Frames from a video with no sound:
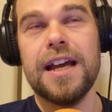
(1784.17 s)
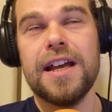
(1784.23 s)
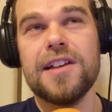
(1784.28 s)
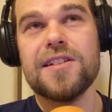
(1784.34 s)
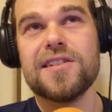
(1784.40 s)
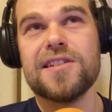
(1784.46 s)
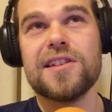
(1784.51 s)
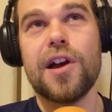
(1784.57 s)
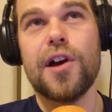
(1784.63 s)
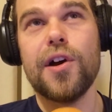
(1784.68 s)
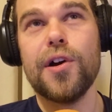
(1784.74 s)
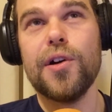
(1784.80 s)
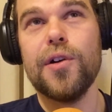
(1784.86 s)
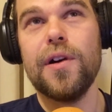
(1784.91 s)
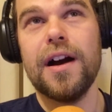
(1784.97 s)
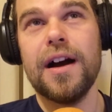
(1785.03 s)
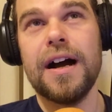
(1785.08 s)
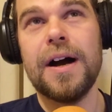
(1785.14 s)
So
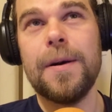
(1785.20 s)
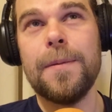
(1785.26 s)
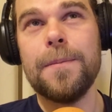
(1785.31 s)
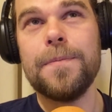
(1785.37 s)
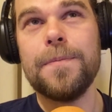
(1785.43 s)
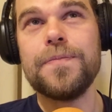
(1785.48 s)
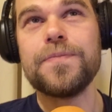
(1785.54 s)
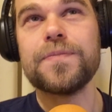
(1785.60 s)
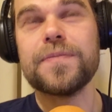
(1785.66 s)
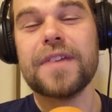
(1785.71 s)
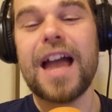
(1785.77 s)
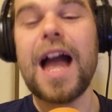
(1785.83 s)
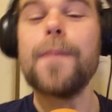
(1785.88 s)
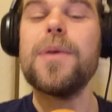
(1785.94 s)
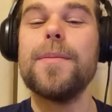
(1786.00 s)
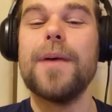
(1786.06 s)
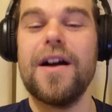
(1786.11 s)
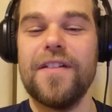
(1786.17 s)

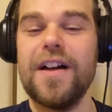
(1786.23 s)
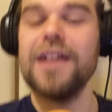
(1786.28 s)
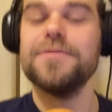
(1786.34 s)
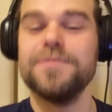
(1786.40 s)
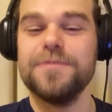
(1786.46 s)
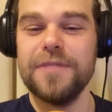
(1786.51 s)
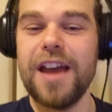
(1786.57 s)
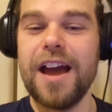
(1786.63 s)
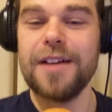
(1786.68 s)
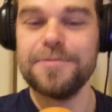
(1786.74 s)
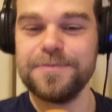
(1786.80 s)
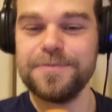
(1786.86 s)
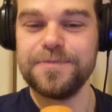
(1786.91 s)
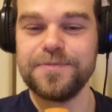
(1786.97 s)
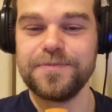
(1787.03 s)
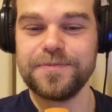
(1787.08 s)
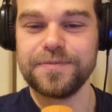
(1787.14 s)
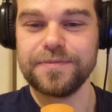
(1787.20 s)
happy about that. Yeah.
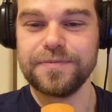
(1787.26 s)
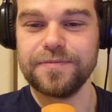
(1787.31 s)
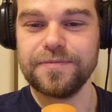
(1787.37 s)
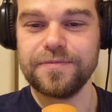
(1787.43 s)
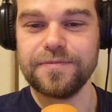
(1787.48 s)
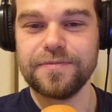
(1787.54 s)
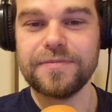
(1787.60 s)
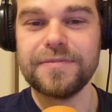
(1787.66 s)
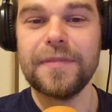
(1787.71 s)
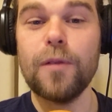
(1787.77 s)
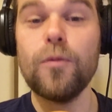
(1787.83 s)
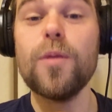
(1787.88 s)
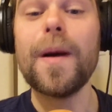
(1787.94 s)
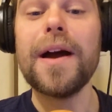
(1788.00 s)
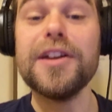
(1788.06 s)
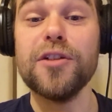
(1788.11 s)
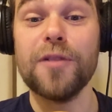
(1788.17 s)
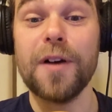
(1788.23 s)
What about you,